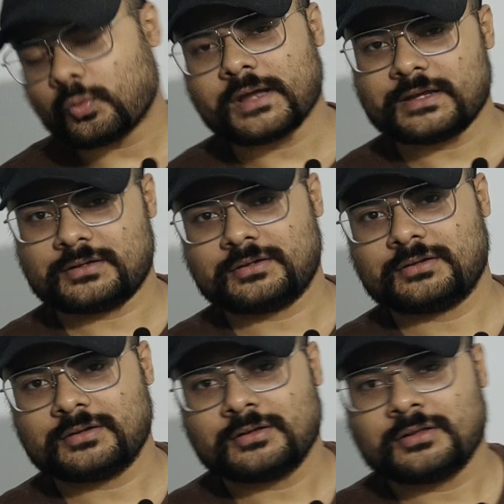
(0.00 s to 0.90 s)
Why?
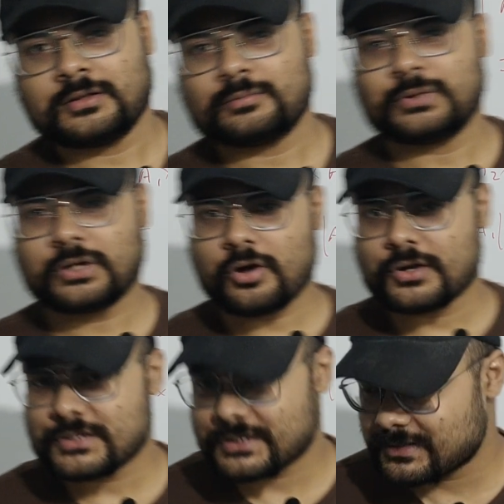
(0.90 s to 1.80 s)

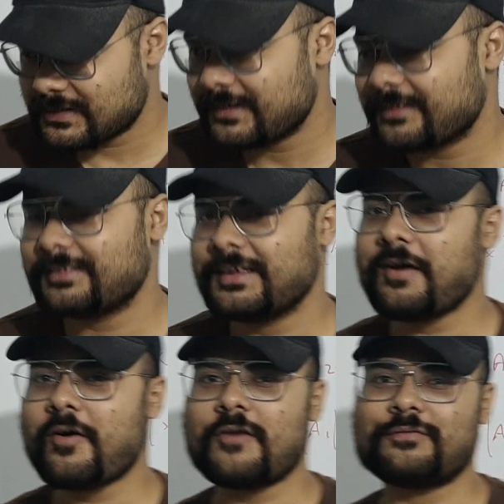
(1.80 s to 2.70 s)
Because
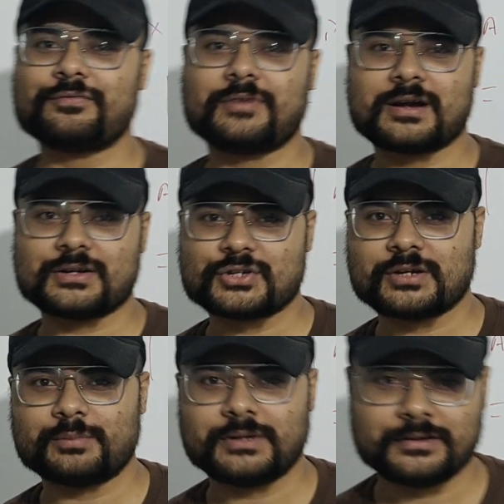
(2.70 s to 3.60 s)
think of
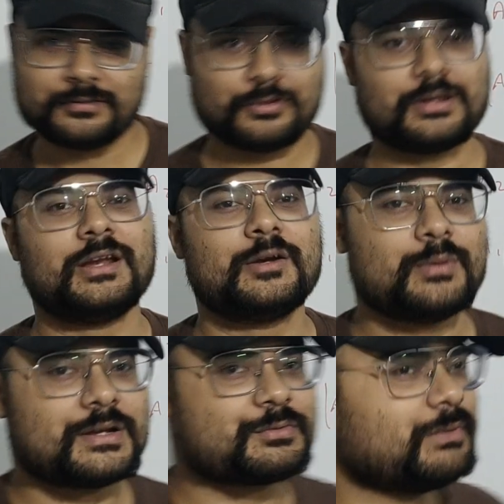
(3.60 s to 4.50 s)
Cartesian plane. Okay, let me